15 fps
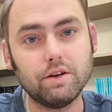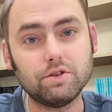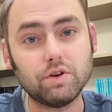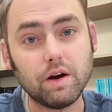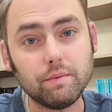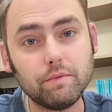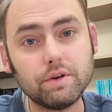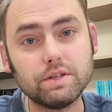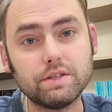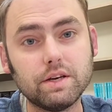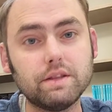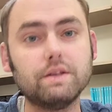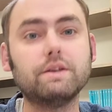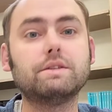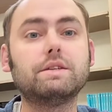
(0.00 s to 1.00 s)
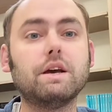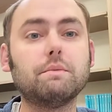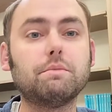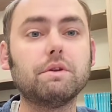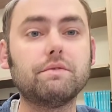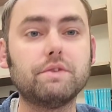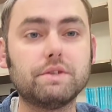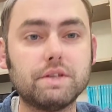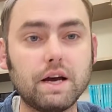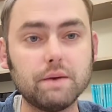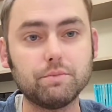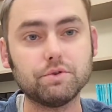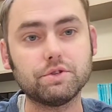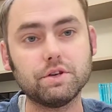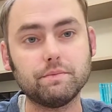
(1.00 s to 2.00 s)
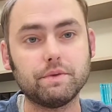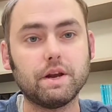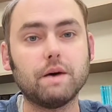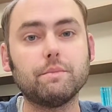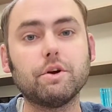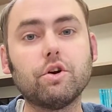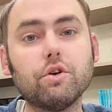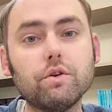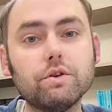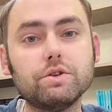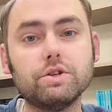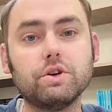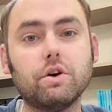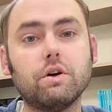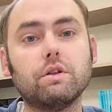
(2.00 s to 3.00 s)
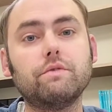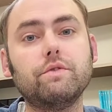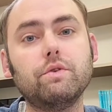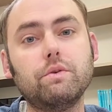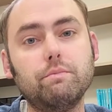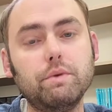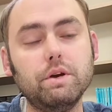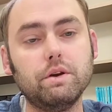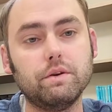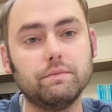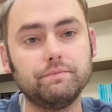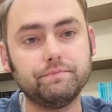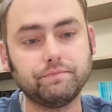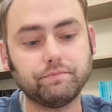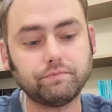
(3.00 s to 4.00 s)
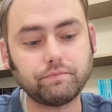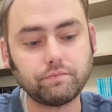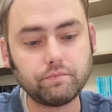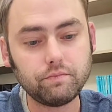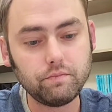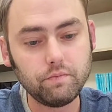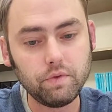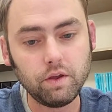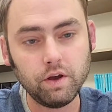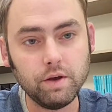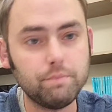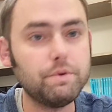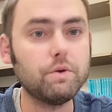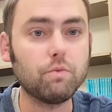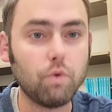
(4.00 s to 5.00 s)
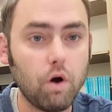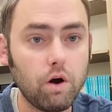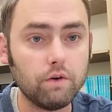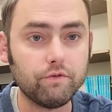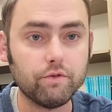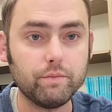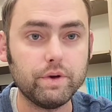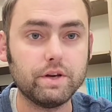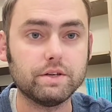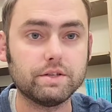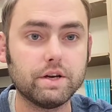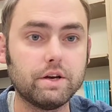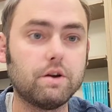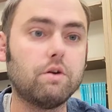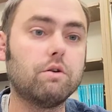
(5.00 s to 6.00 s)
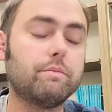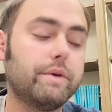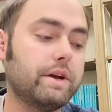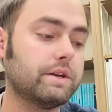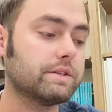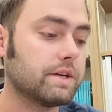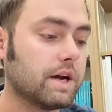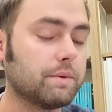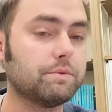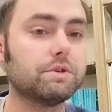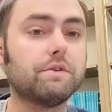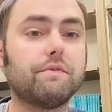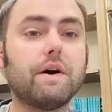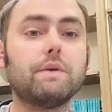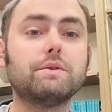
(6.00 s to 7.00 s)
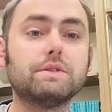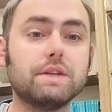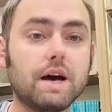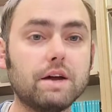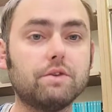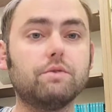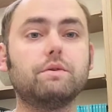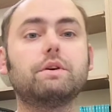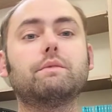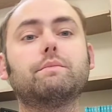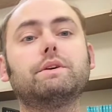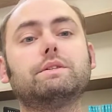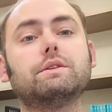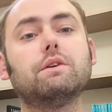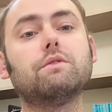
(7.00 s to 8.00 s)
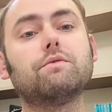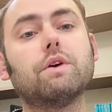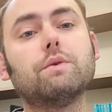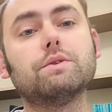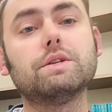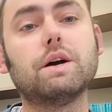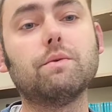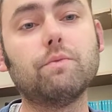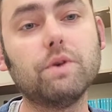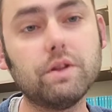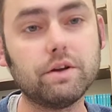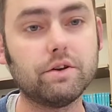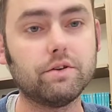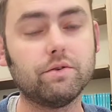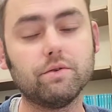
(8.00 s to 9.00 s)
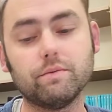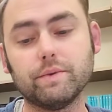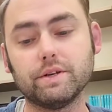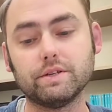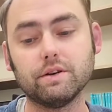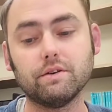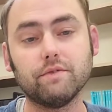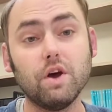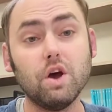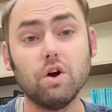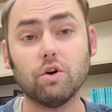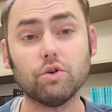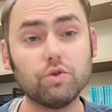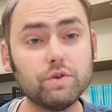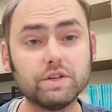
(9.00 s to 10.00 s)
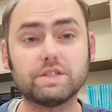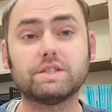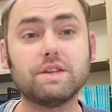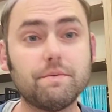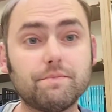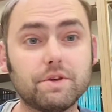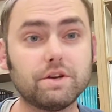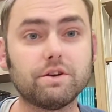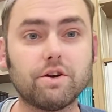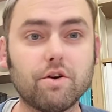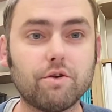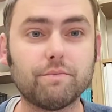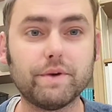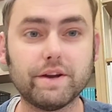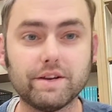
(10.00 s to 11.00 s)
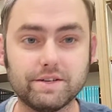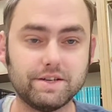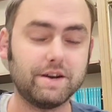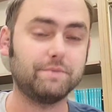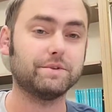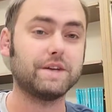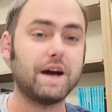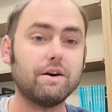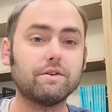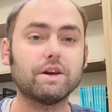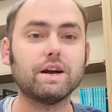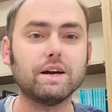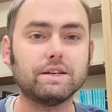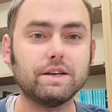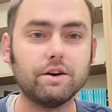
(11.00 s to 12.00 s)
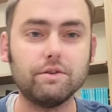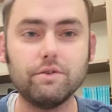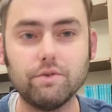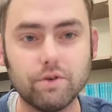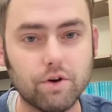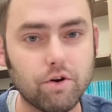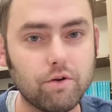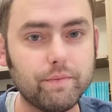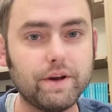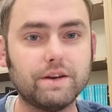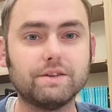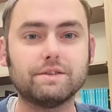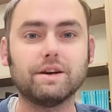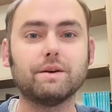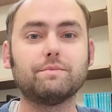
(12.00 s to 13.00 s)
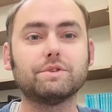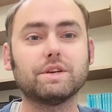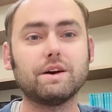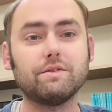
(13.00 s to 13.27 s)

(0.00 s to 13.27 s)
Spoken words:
So I'm going to set the example of discipleship that I'm encouraging all of you to be. It'd be wrong for me to say go and make disciples if I was not doing it myself, or I was not willing to do it myself, or doing something to go and make disciples. How can I tell you to go make disciples?